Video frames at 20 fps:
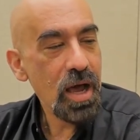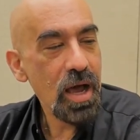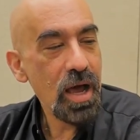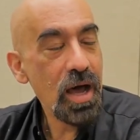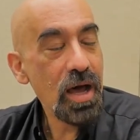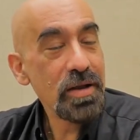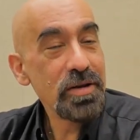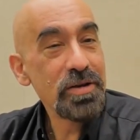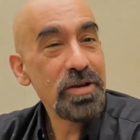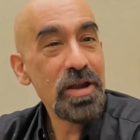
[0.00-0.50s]

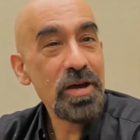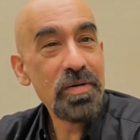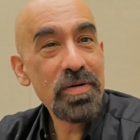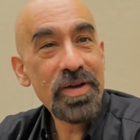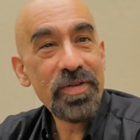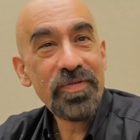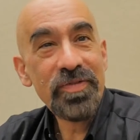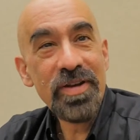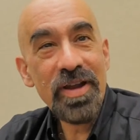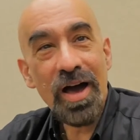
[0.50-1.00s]
No,
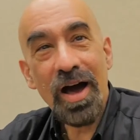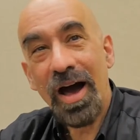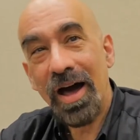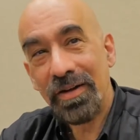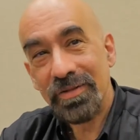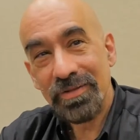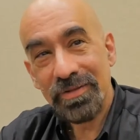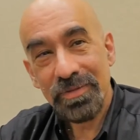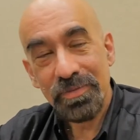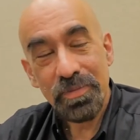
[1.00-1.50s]
I've
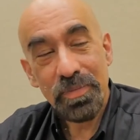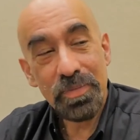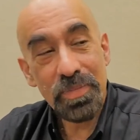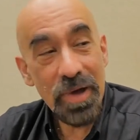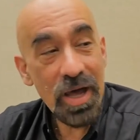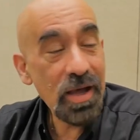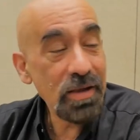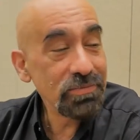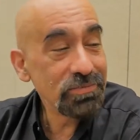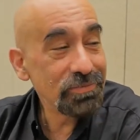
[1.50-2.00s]
not.
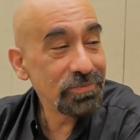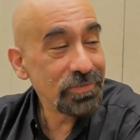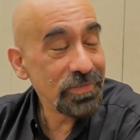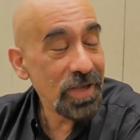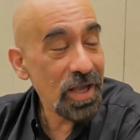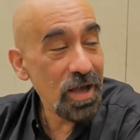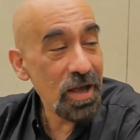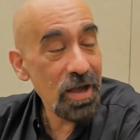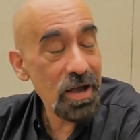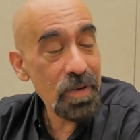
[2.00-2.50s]
But
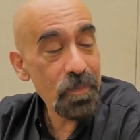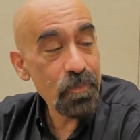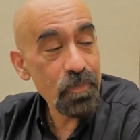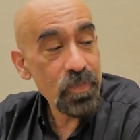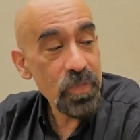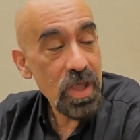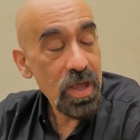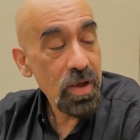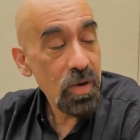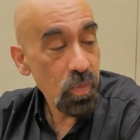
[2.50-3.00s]
one
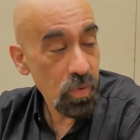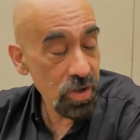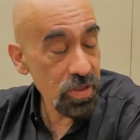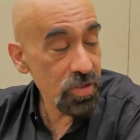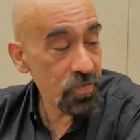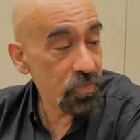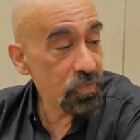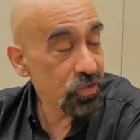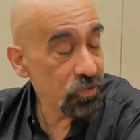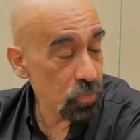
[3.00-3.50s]
of
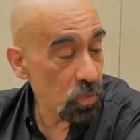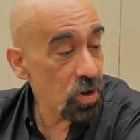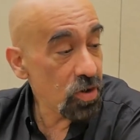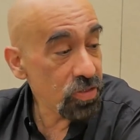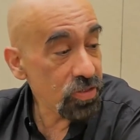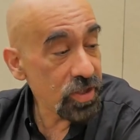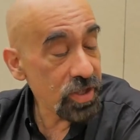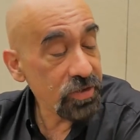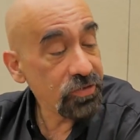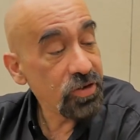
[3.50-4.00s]
the
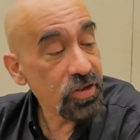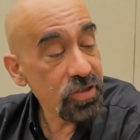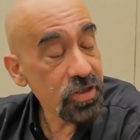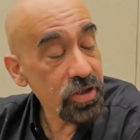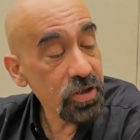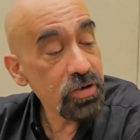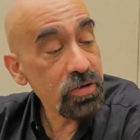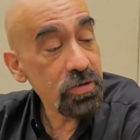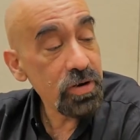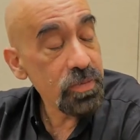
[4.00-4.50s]
smart things I
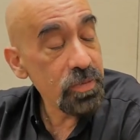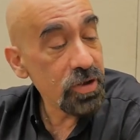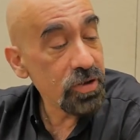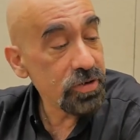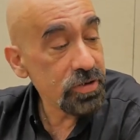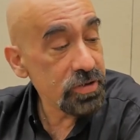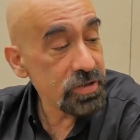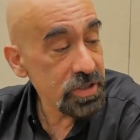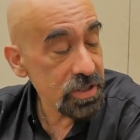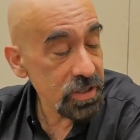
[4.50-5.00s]
think Yuri
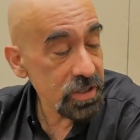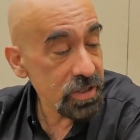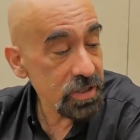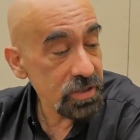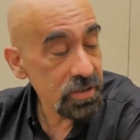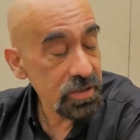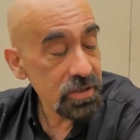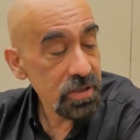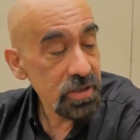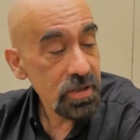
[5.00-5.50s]
Milner
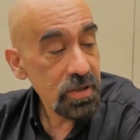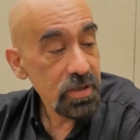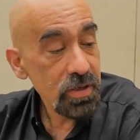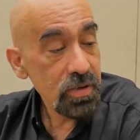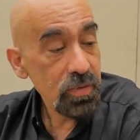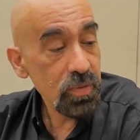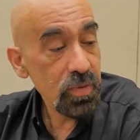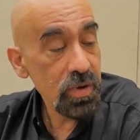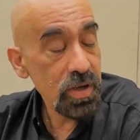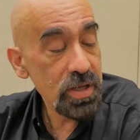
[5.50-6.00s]
did
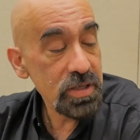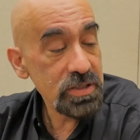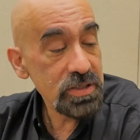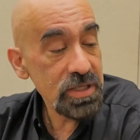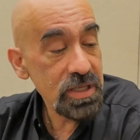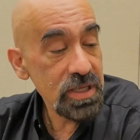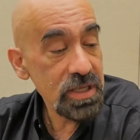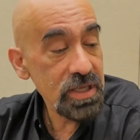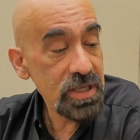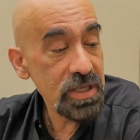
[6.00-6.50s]
was
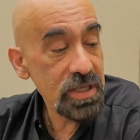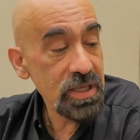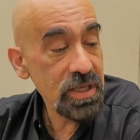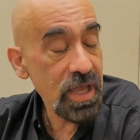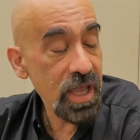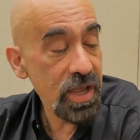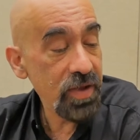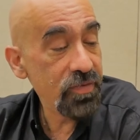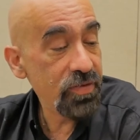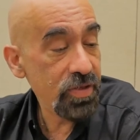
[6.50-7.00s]
he
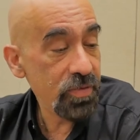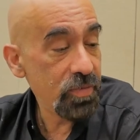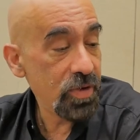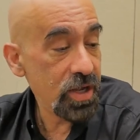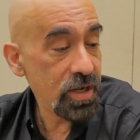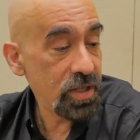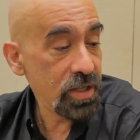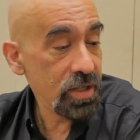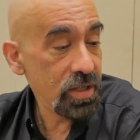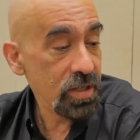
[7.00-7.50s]
gave the
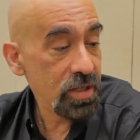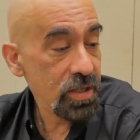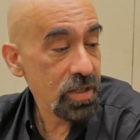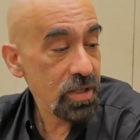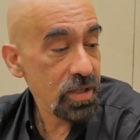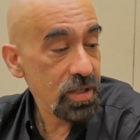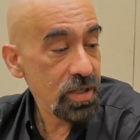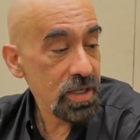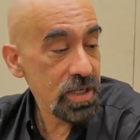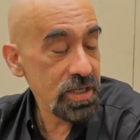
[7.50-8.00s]
money,
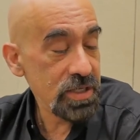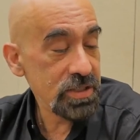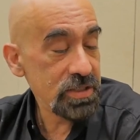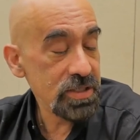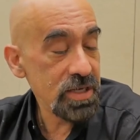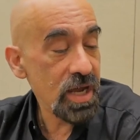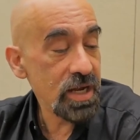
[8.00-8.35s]
he